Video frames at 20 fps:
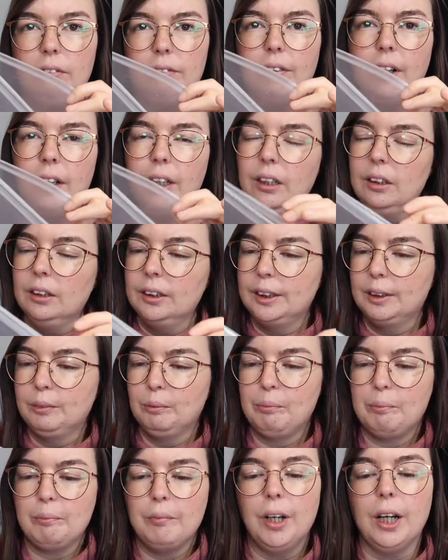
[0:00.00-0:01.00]
files
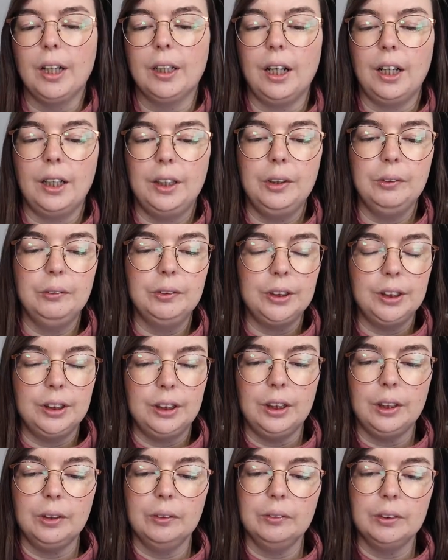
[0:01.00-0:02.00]
and I used
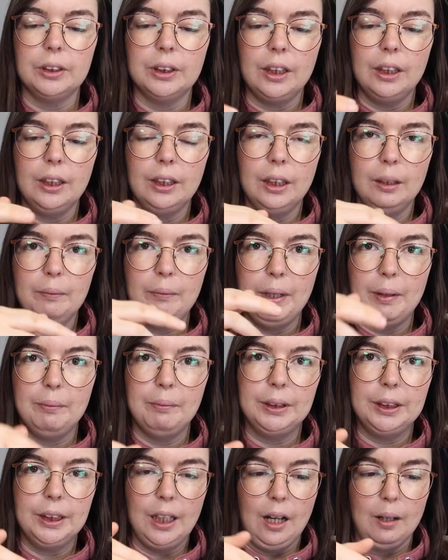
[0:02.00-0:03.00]
to use little
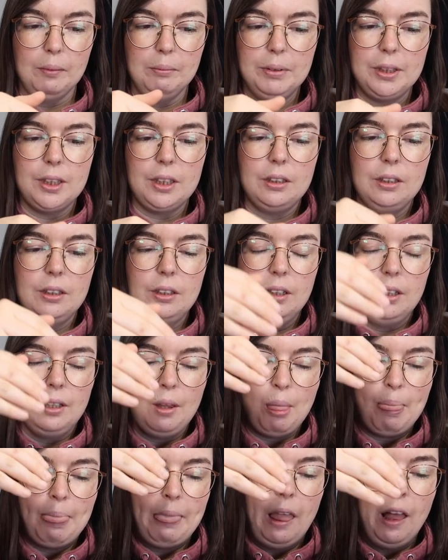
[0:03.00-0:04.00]
paper tabs
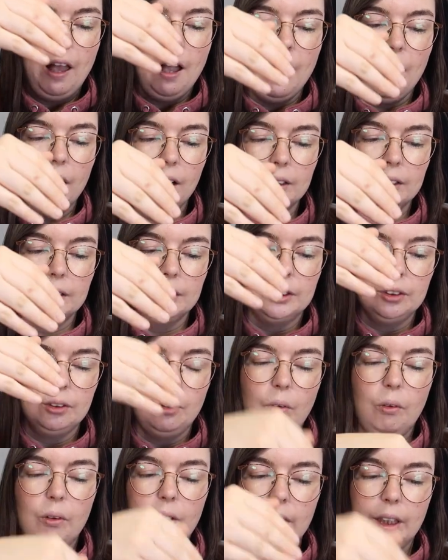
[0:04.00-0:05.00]
and
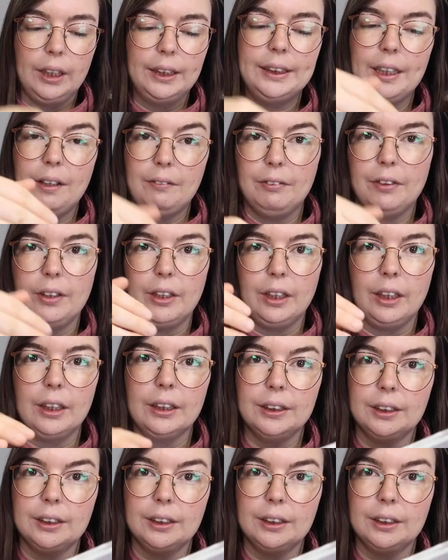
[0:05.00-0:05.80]
organise everything